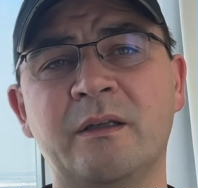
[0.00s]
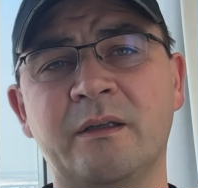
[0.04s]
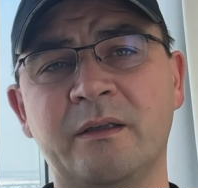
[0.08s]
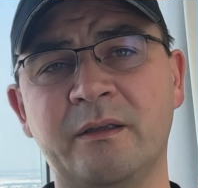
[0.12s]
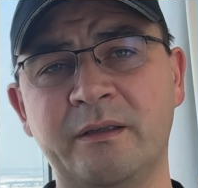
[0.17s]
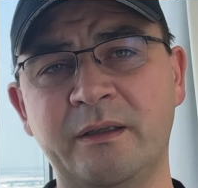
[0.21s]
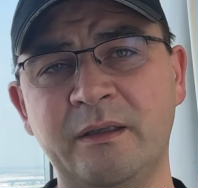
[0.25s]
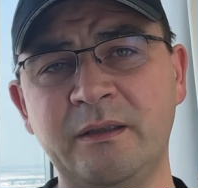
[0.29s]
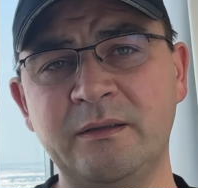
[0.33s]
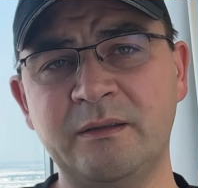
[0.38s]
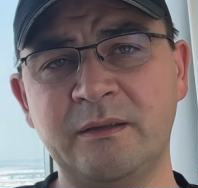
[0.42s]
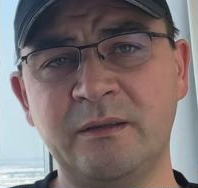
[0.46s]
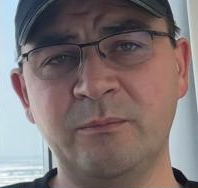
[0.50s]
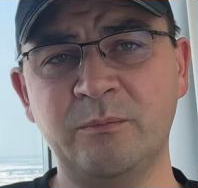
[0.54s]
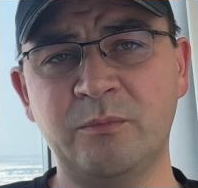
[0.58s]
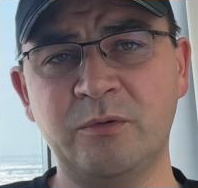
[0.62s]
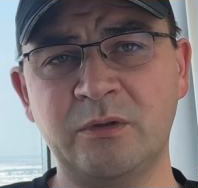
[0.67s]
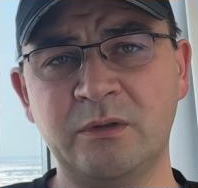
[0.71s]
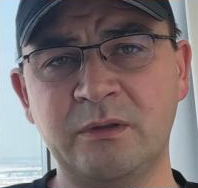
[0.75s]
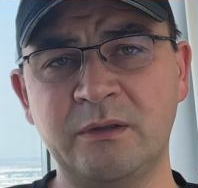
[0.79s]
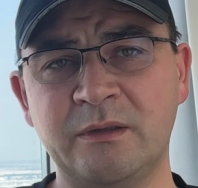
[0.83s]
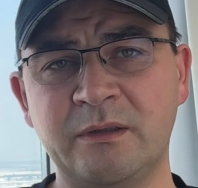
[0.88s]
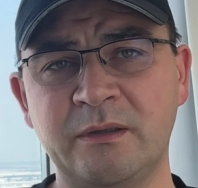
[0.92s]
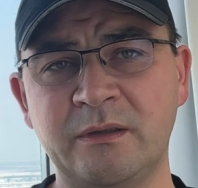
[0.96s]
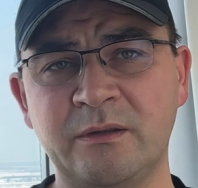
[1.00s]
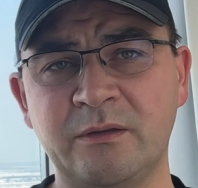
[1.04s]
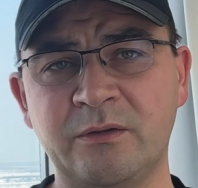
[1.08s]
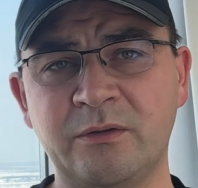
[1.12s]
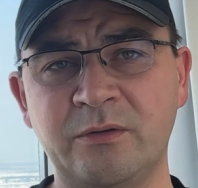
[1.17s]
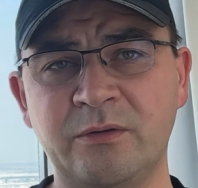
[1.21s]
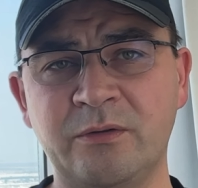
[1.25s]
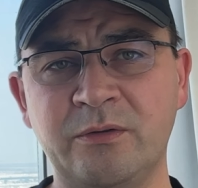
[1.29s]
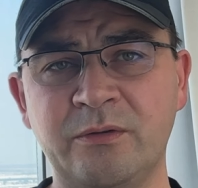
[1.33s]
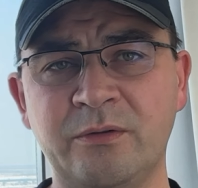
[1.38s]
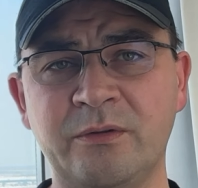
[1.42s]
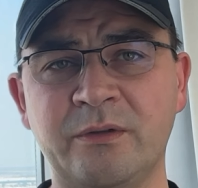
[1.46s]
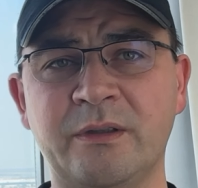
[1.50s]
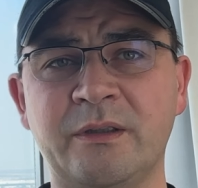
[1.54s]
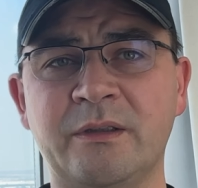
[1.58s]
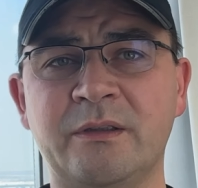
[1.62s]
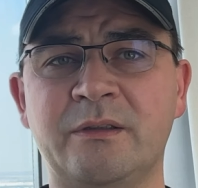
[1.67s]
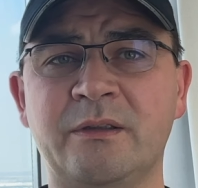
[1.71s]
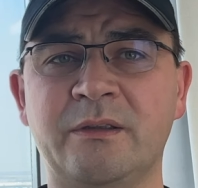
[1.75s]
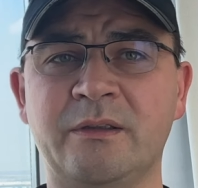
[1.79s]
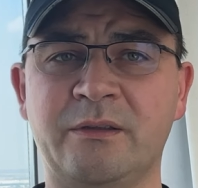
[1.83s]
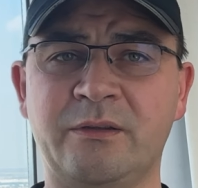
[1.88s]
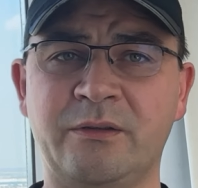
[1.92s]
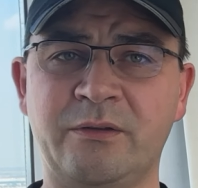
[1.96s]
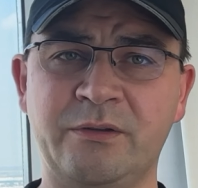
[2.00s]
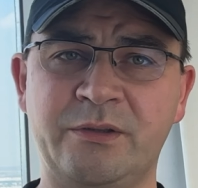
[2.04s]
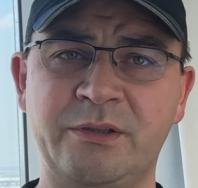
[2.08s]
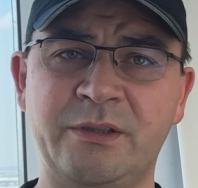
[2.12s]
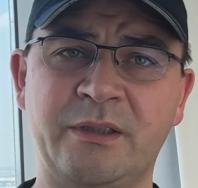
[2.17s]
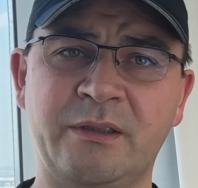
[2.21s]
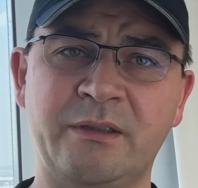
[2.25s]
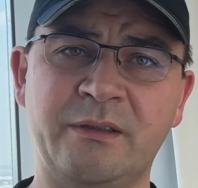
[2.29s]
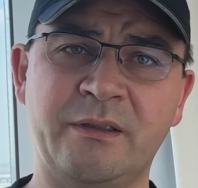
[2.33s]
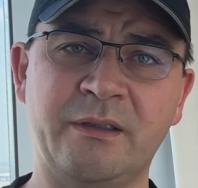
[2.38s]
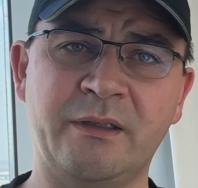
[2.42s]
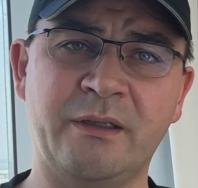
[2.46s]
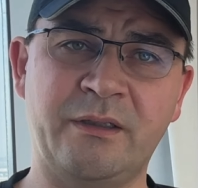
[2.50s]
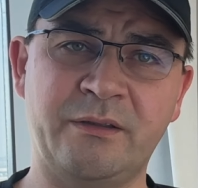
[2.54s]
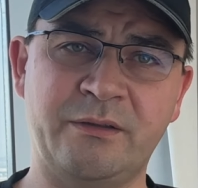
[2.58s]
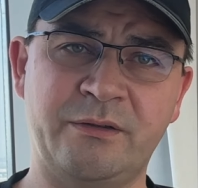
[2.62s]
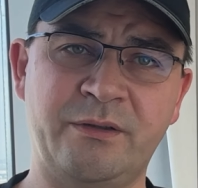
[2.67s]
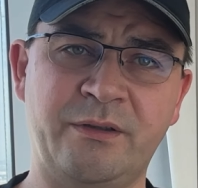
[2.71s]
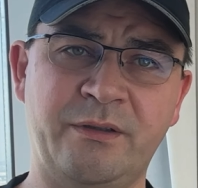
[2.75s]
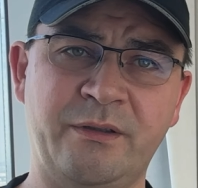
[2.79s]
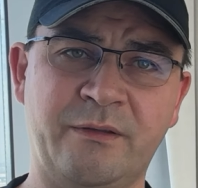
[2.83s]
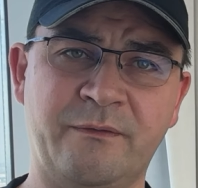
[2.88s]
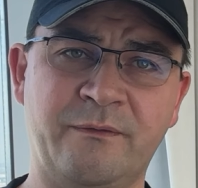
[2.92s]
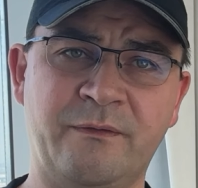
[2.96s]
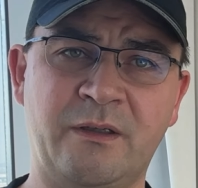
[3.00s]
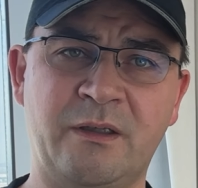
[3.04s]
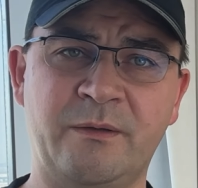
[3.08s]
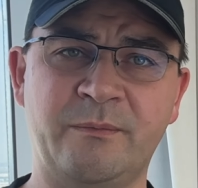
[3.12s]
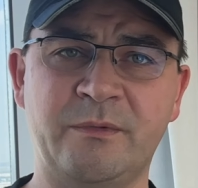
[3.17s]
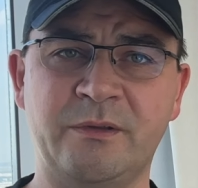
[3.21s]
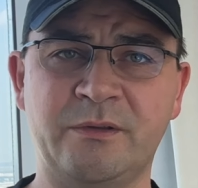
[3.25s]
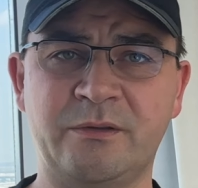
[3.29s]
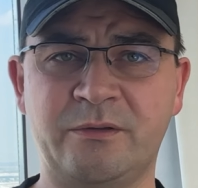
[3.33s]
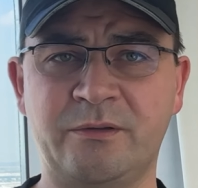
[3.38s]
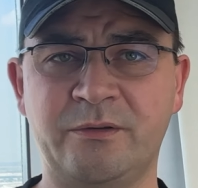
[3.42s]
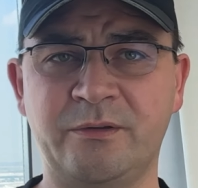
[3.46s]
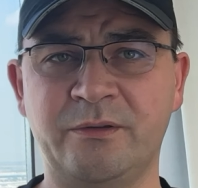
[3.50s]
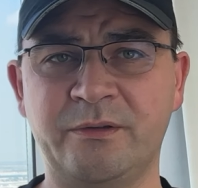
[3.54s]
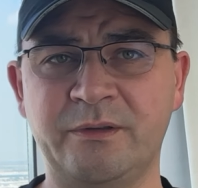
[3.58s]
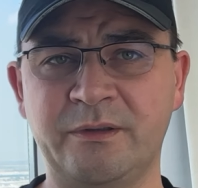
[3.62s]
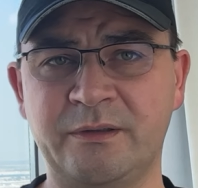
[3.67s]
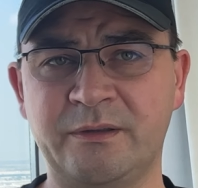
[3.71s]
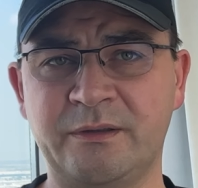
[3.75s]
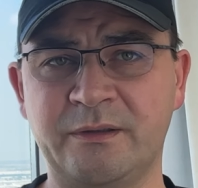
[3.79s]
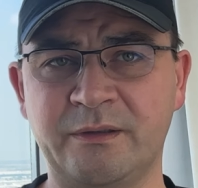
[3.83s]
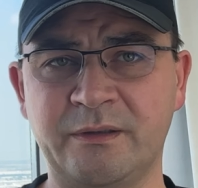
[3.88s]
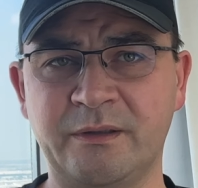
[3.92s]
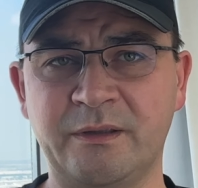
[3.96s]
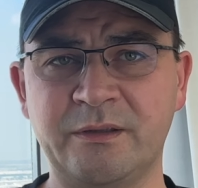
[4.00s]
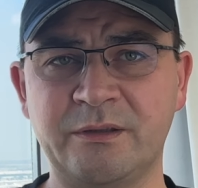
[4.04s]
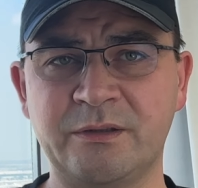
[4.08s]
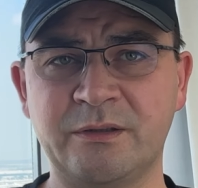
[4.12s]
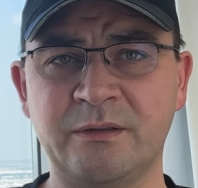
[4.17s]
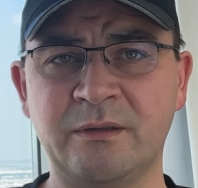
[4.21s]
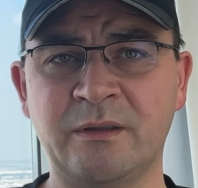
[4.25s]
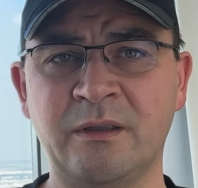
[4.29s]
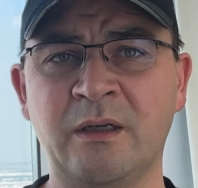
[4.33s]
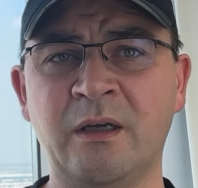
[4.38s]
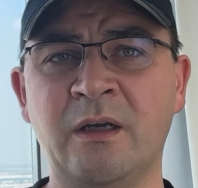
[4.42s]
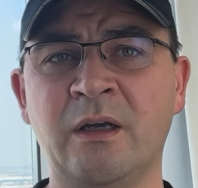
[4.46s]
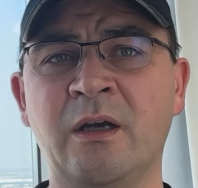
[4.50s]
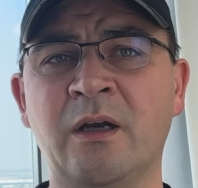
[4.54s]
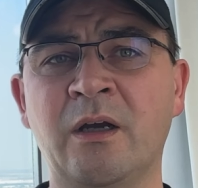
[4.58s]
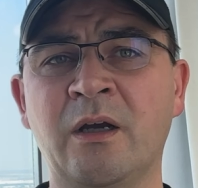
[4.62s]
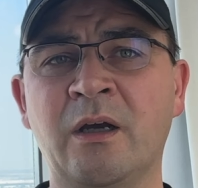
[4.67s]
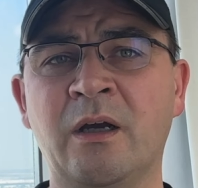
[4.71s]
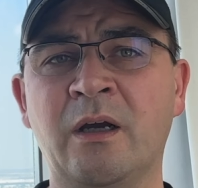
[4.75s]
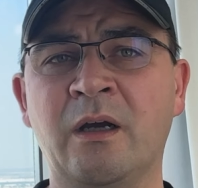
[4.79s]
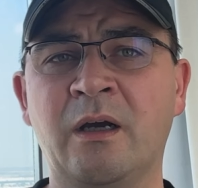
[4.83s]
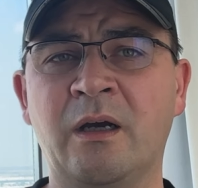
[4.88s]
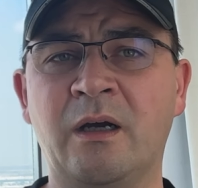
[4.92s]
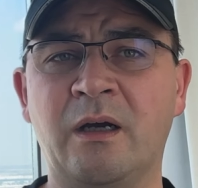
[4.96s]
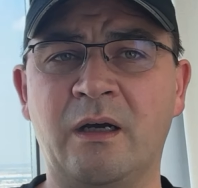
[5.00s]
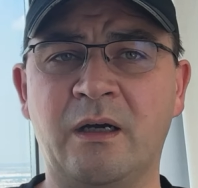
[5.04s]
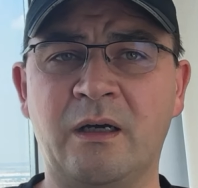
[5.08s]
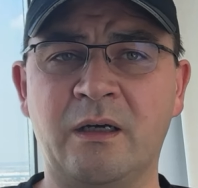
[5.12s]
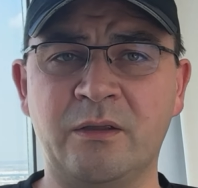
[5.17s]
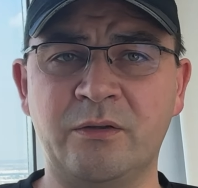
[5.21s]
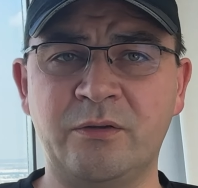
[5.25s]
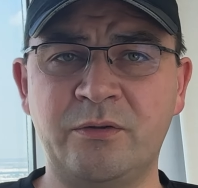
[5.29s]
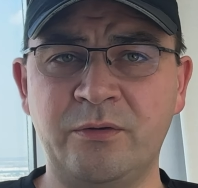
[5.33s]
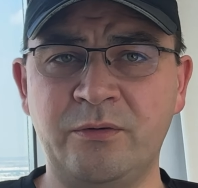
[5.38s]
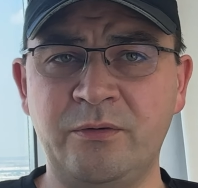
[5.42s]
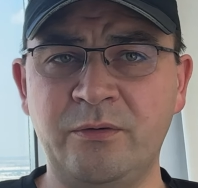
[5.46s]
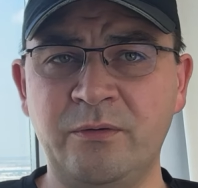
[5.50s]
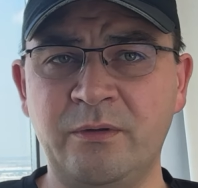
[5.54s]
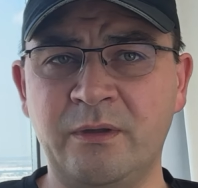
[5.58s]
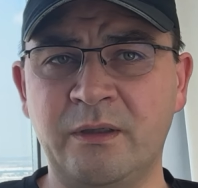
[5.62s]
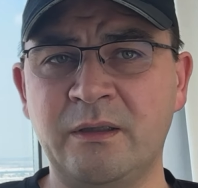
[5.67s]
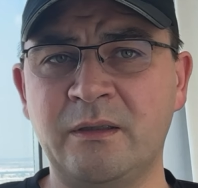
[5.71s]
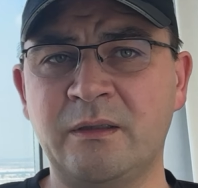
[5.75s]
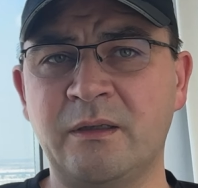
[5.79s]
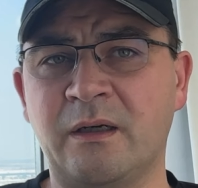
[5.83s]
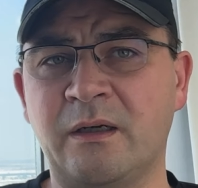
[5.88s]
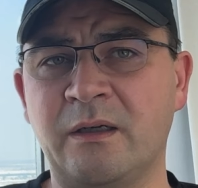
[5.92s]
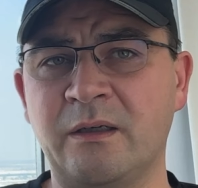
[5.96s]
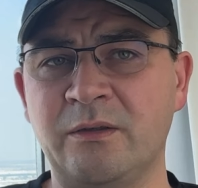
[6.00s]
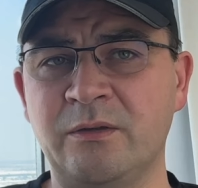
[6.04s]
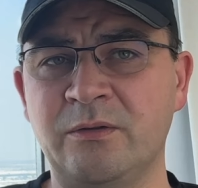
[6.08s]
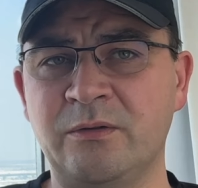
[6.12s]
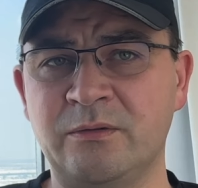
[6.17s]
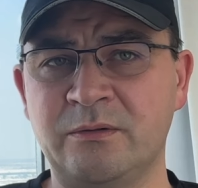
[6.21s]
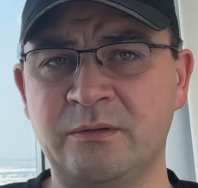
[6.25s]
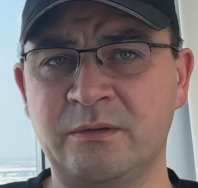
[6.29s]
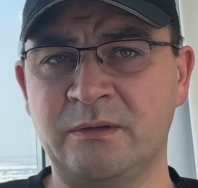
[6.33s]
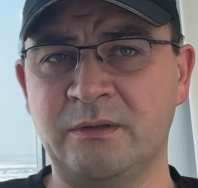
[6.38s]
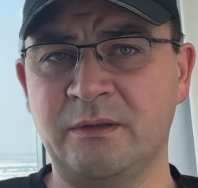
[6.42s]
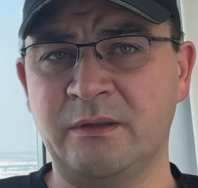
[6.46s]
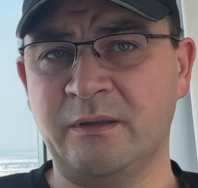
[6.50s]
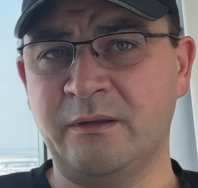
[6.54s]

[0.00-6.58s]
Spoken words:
the next important thing to do is to check the entry requirements to your destination. To do that, I use